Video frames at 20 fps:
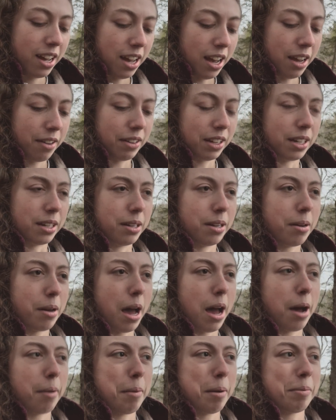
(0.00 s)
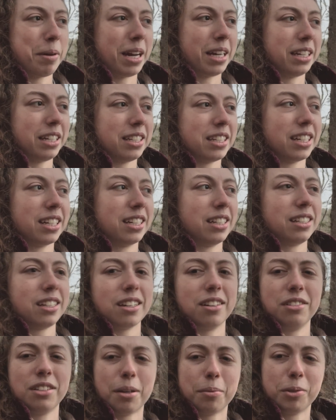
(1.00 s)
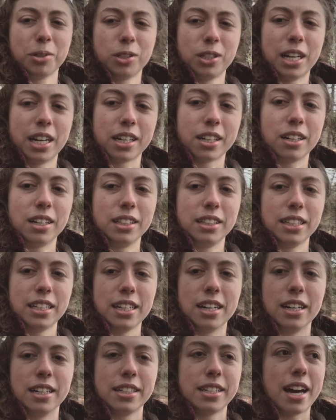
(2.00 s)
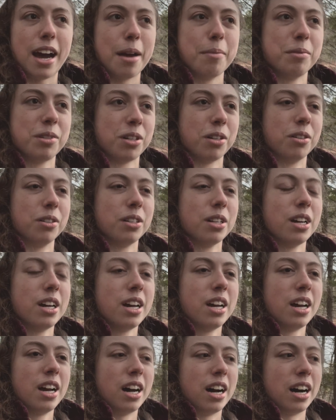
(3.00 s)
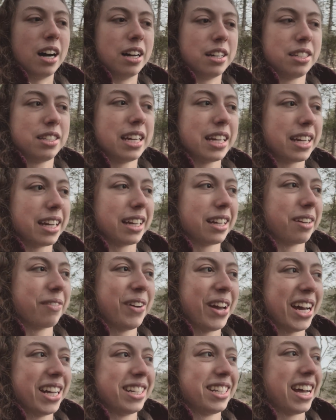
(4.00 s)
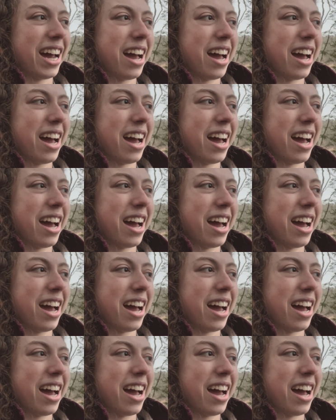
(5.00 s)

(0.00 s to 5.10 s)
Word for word: I mean, uh, maybe I need to, you know, double check on the uh, time zone uh, syncing commands.